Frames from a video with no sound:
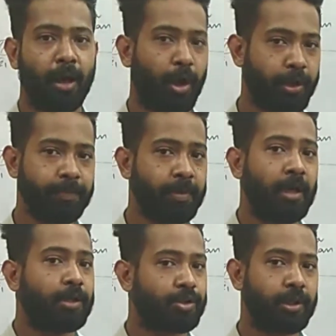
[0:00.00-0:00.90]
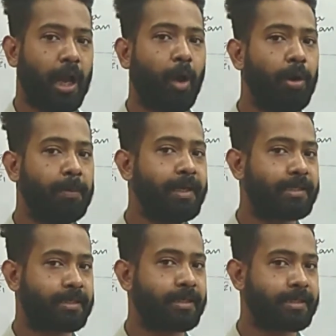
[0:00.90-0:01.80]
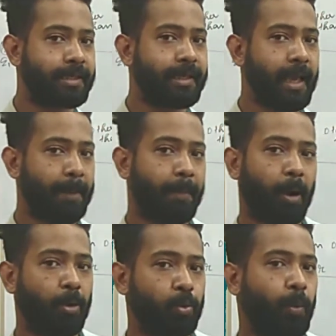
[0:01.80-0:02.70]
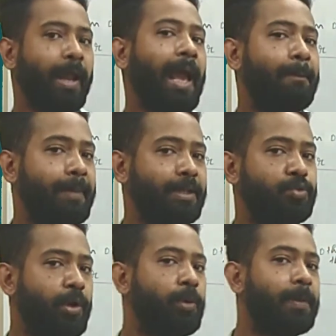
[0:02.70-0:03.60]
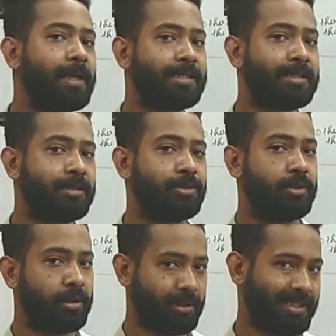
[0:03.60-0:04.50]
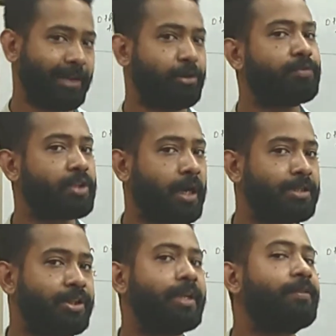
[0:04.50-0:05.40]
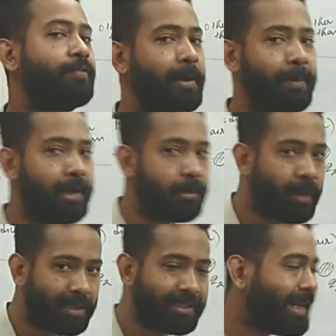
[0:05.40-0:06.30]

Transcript: Okay, so now we'll be discussing about what happens when you place the set of charge in a different medium other